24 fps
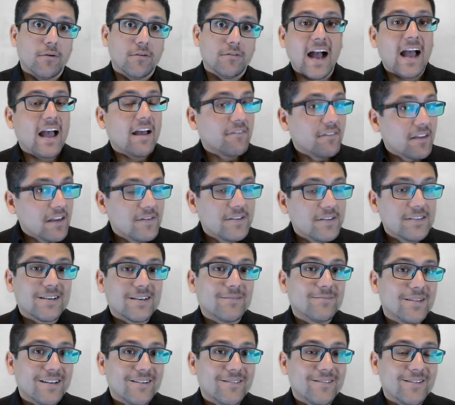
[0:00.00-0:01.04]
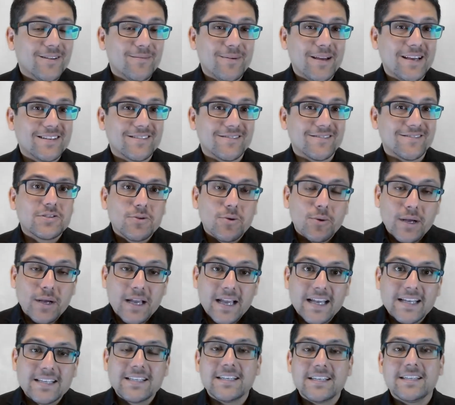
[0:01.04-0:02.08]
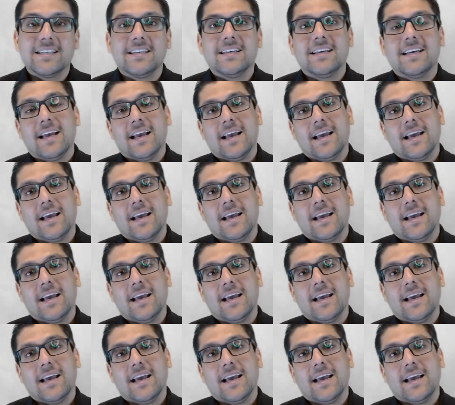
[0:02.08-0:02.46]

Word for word: I have given something to the patient. So is it